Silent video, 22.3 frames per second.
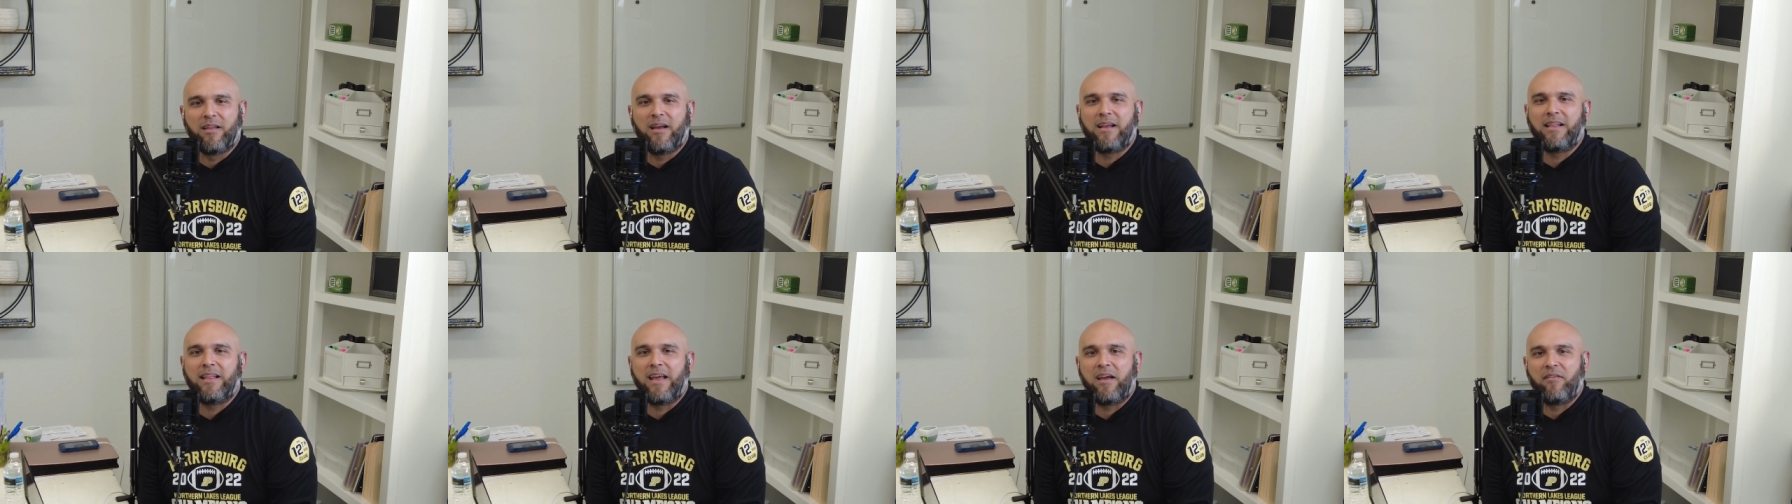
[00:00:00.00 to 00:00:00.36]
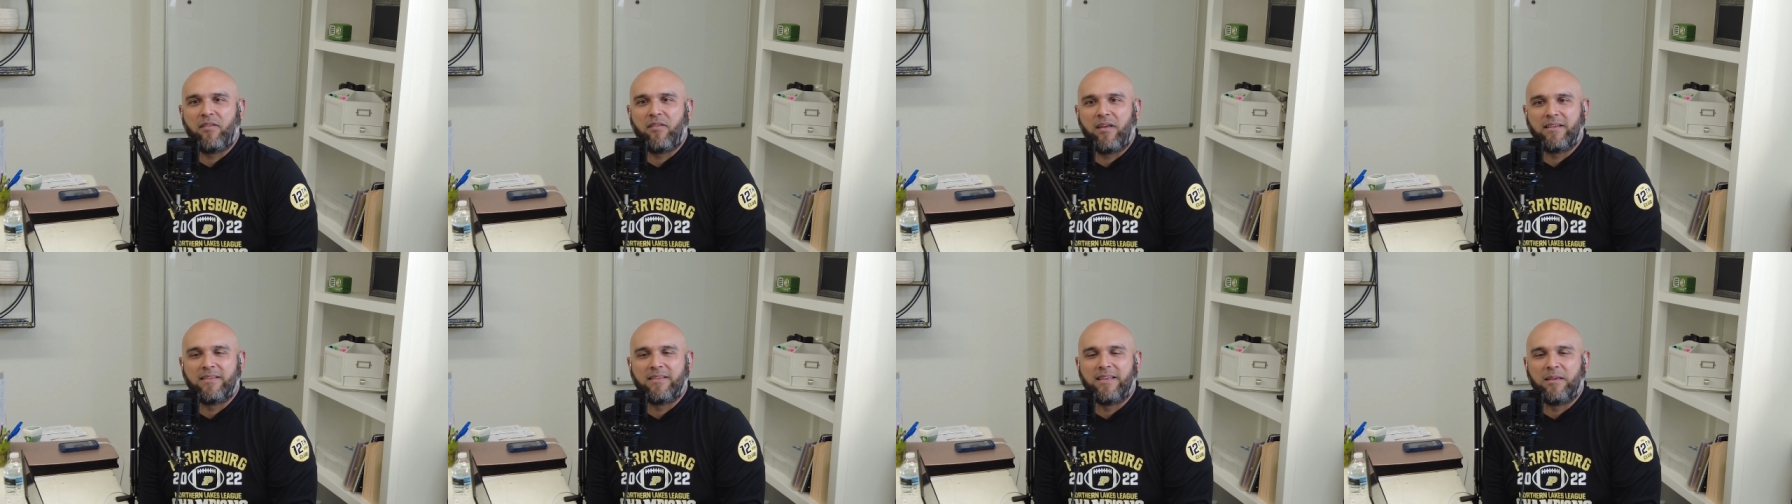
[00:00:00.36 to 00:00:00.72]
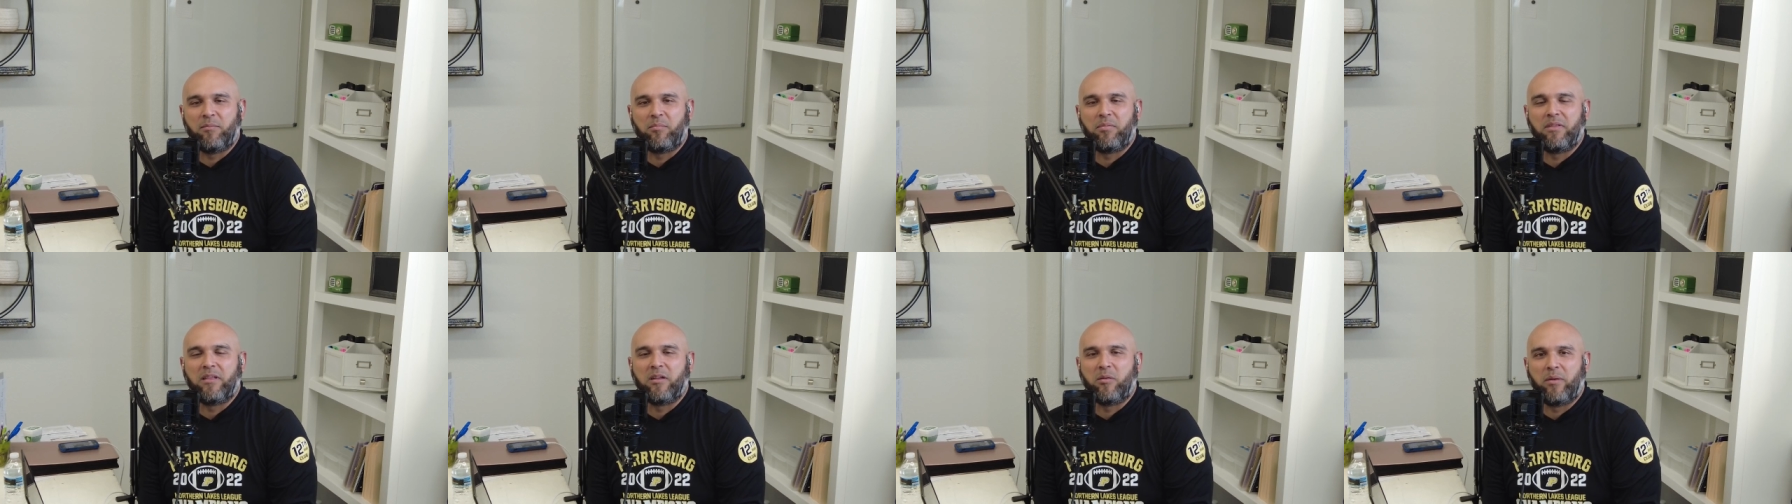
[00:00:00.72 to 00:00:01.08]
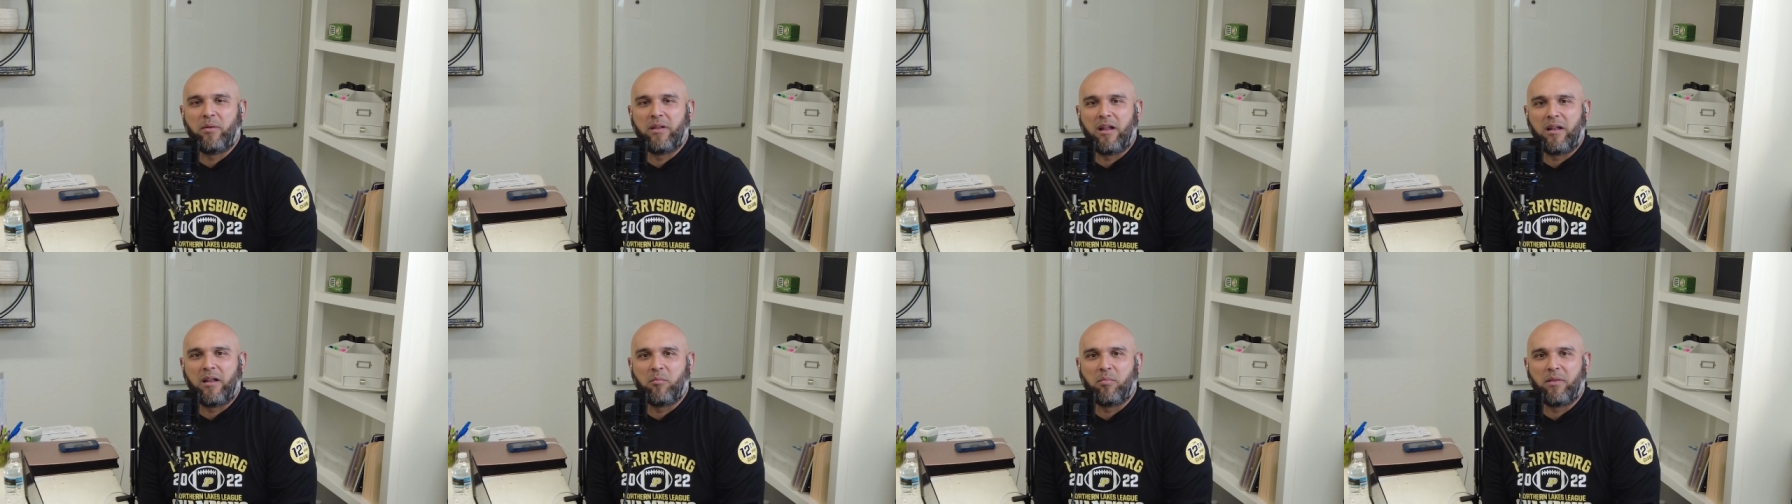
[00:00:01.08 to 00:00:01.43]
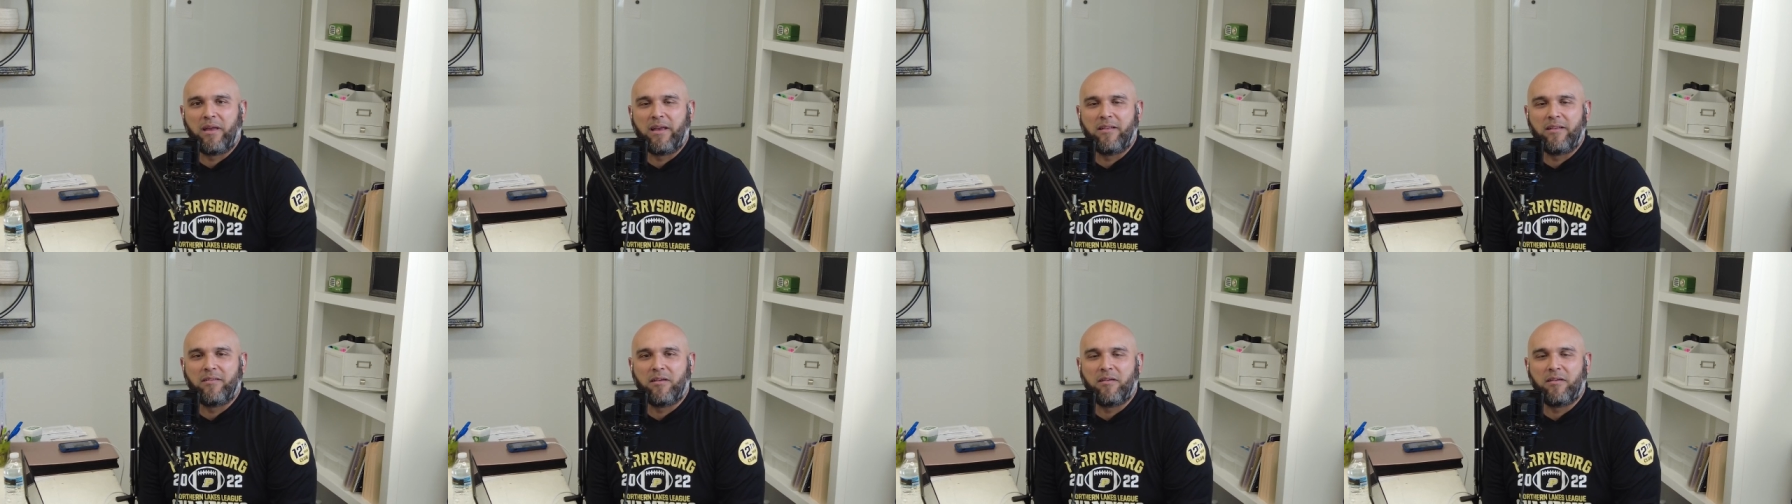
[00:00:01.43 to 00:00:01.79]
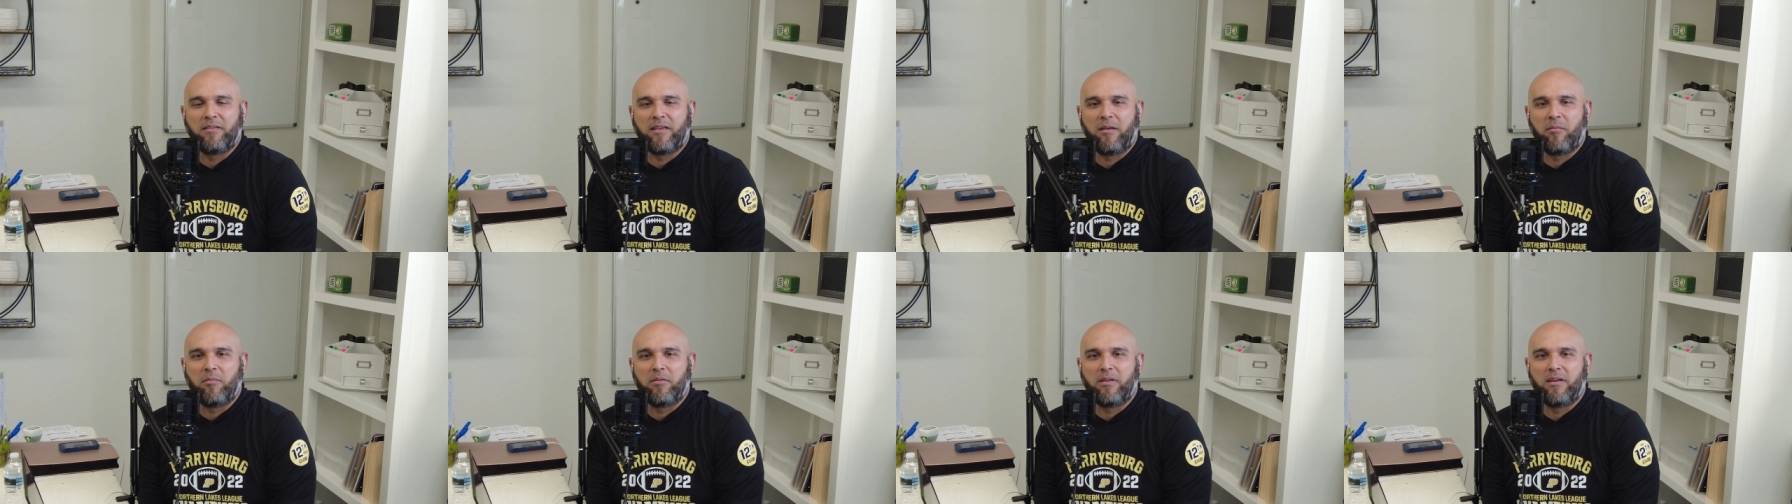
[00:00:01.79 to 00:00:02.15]
Luckily, I fell asleep a little bit on the plane, so I
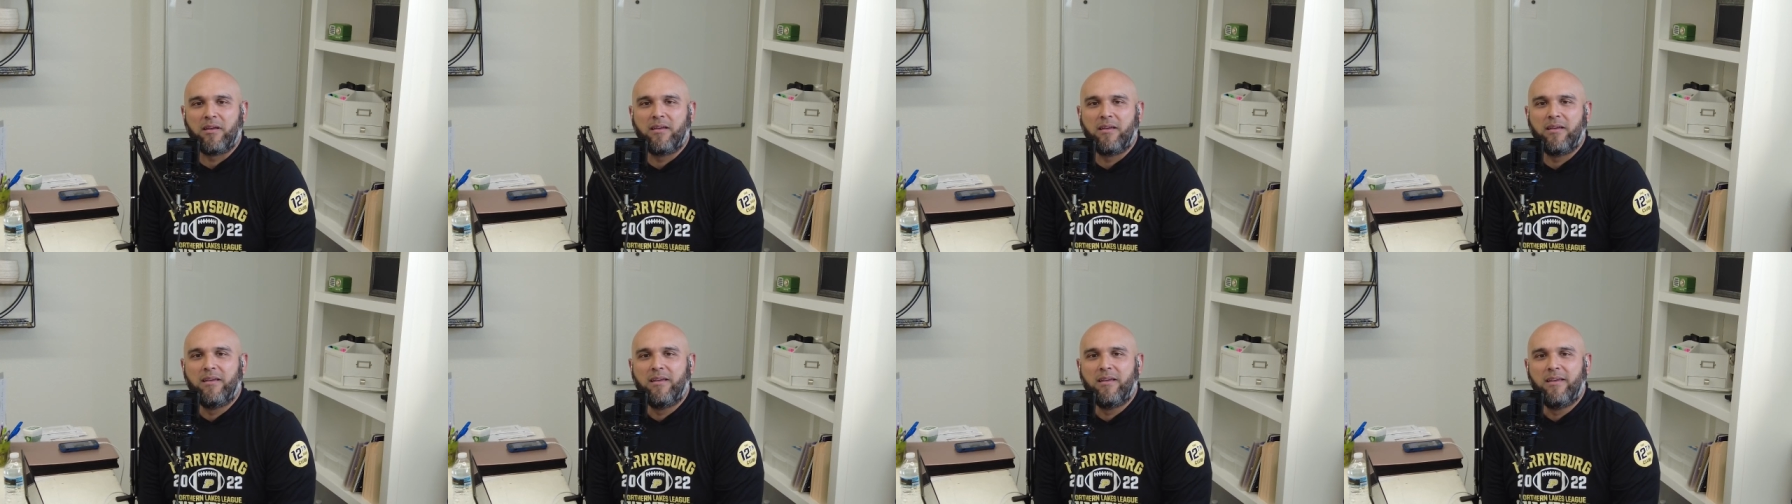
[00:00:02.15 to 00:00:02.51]
was able to,